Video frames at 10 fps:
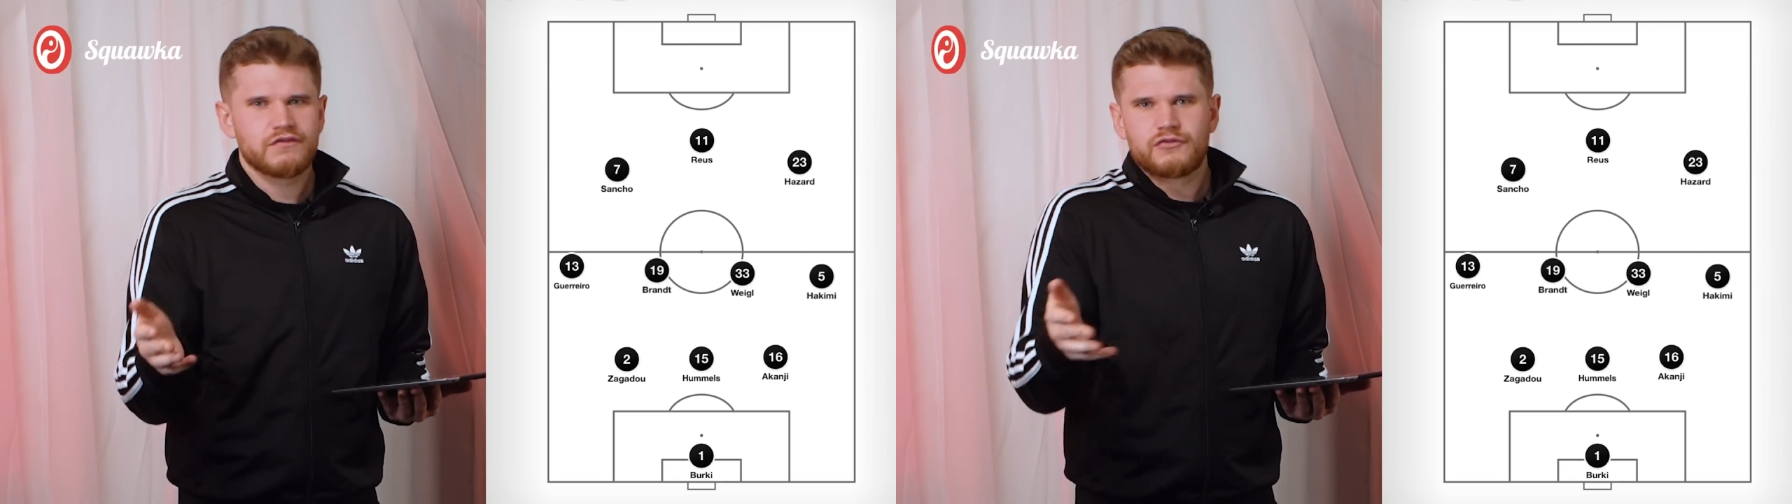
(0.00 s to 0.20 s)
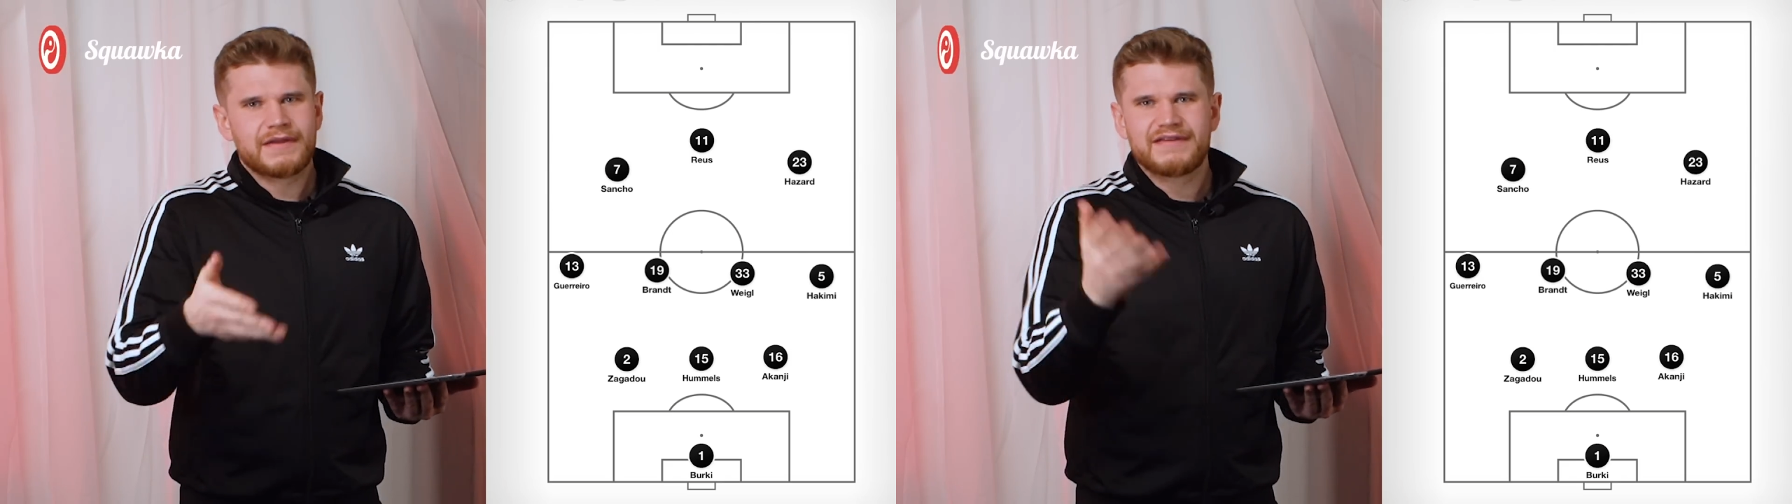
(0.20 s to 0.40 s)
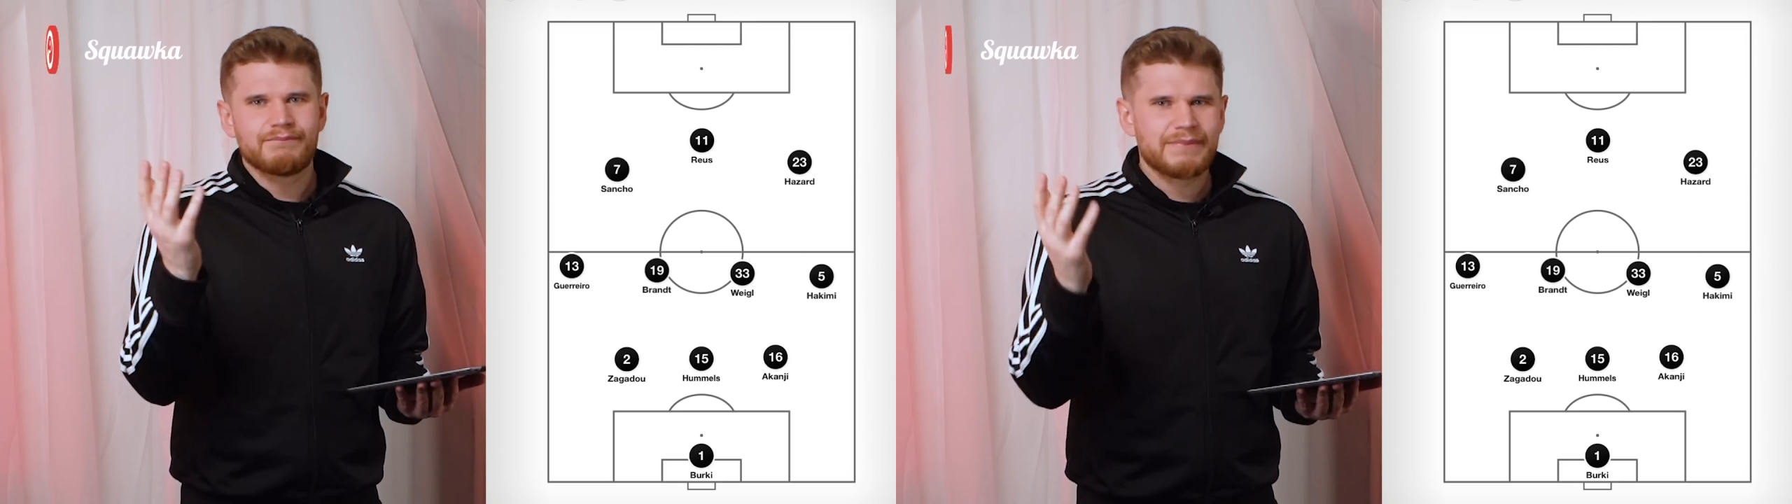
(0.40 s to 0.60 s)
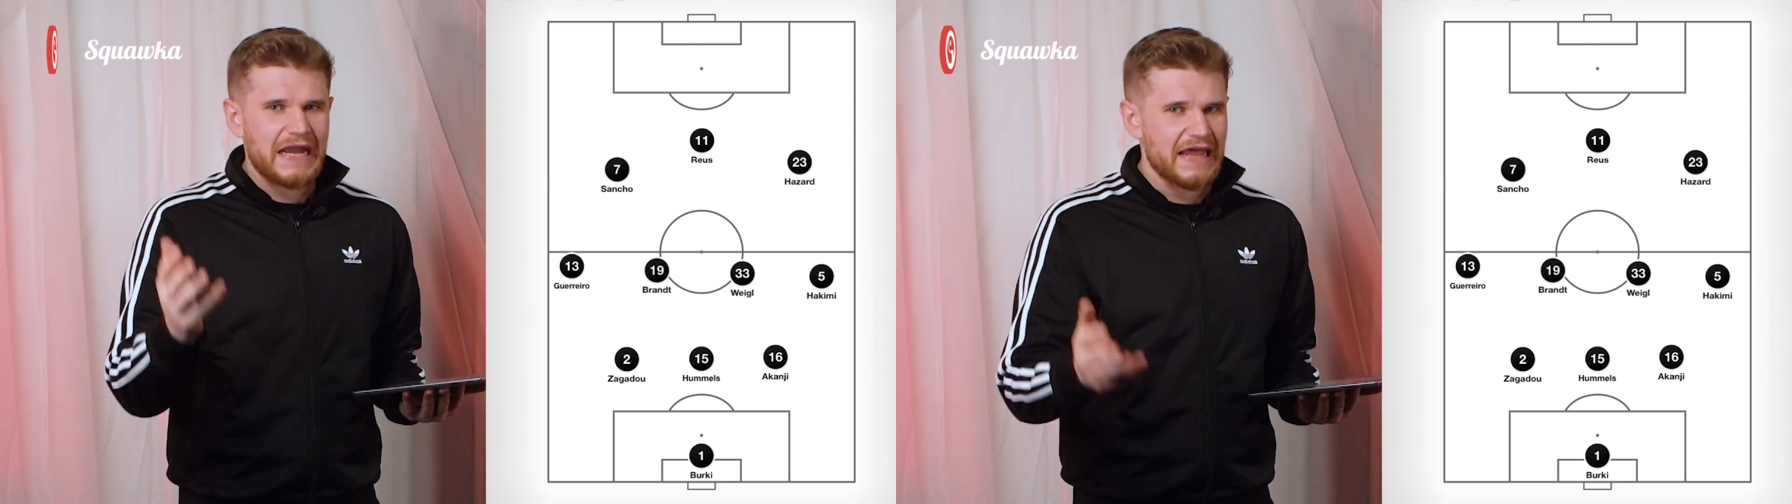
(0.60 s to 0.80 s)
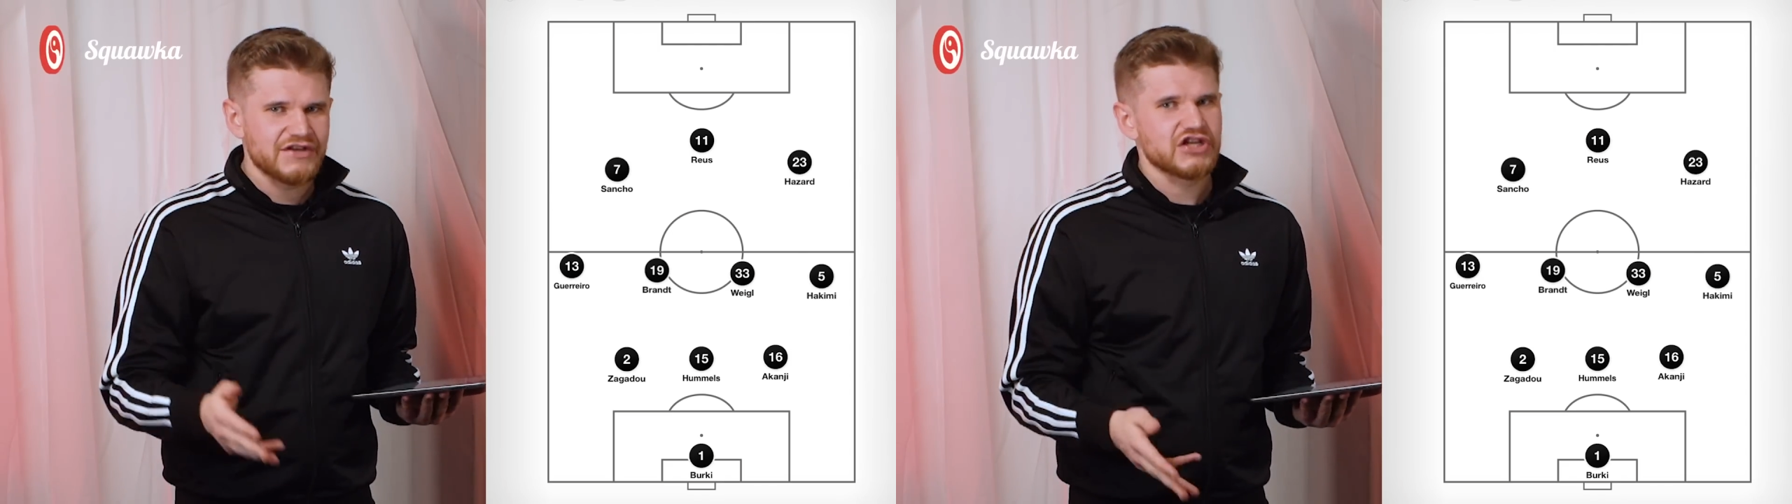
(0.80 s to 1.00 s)
We've mentioned
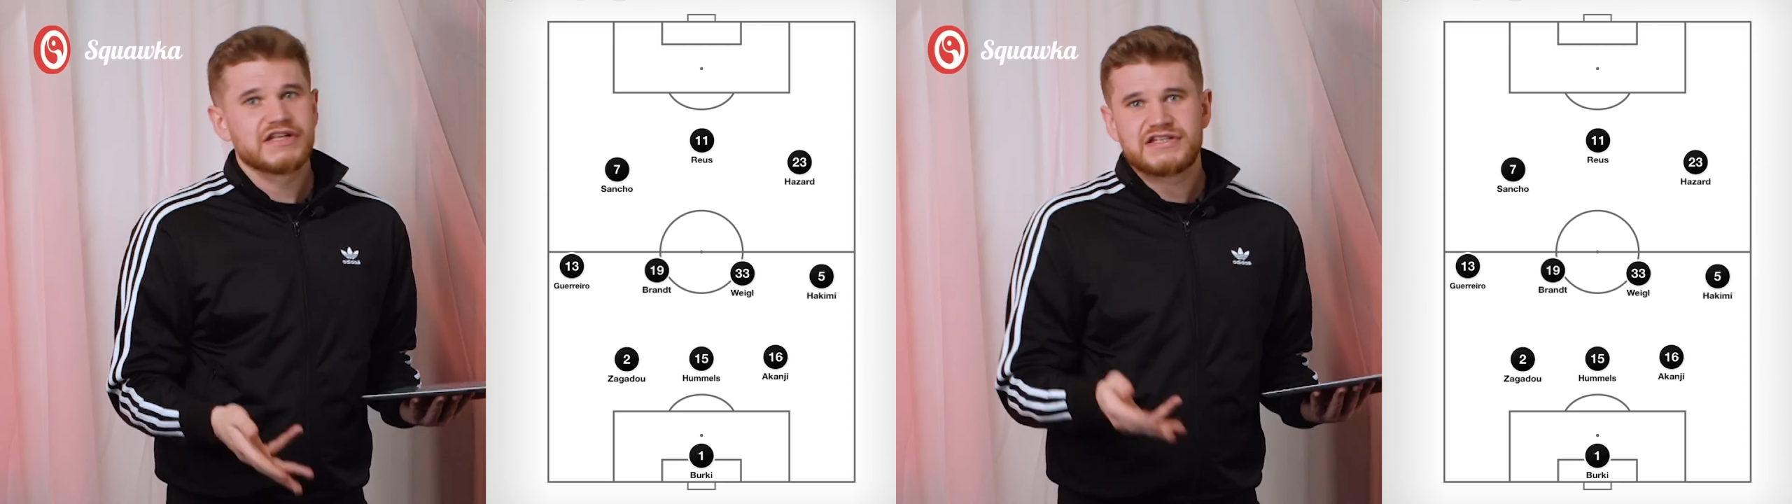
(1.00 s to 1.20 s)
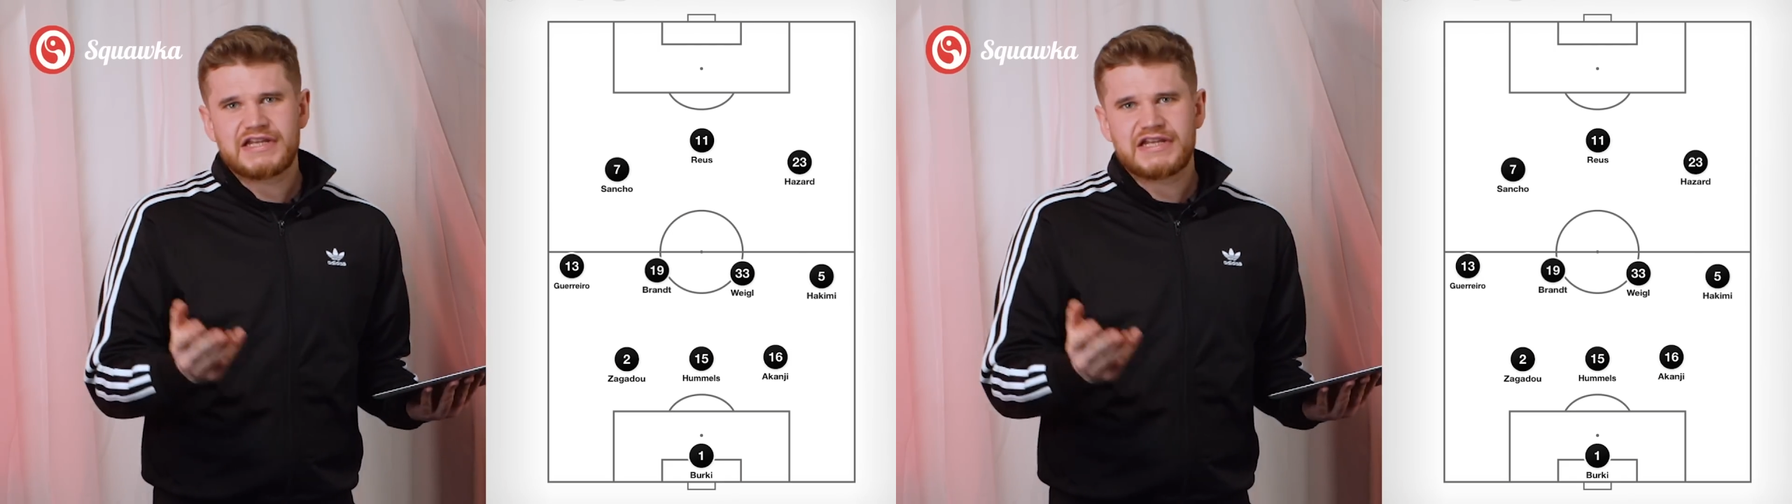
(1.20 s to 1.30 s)
Dembele, Jadon